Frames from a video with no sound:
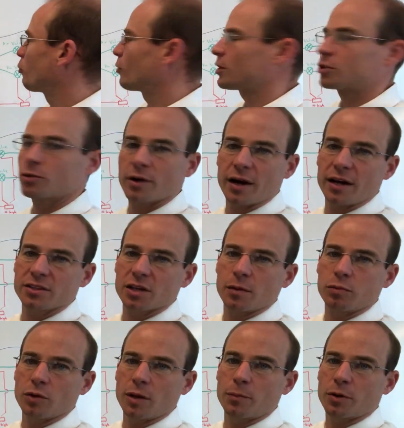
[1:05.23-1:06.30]
pressurize a
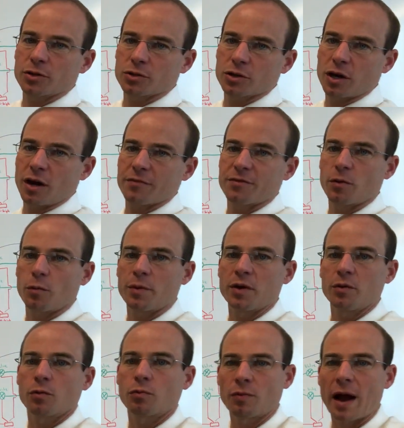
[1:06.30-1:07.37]
blood pressure cuff that will
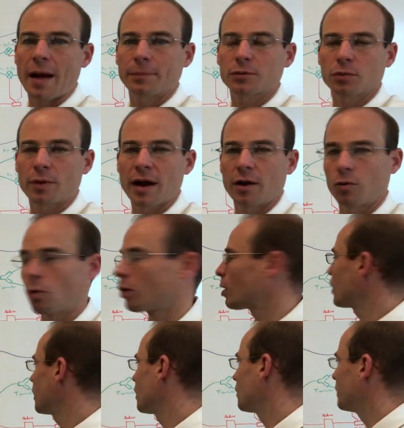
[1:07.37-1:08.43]
be wrapped around, or
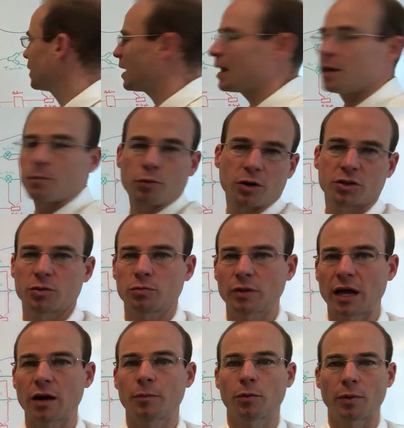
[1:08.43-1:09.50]
it'll be any pressure
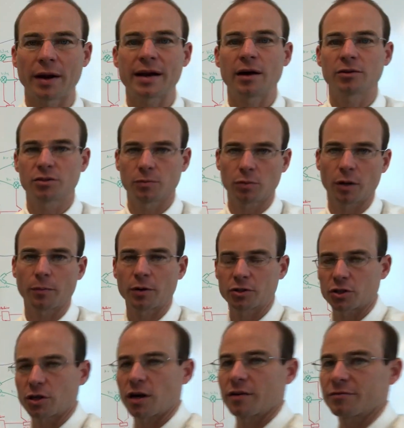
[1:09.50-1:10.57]
bladder, but right now it's a blood
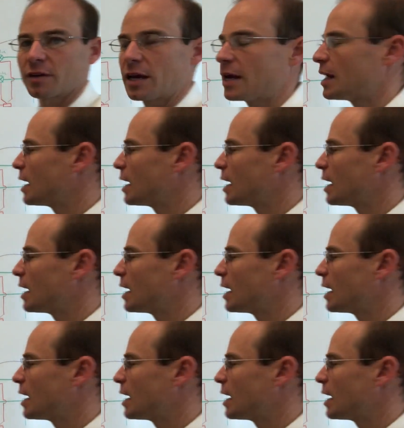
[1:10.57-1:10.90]
pressure cuff,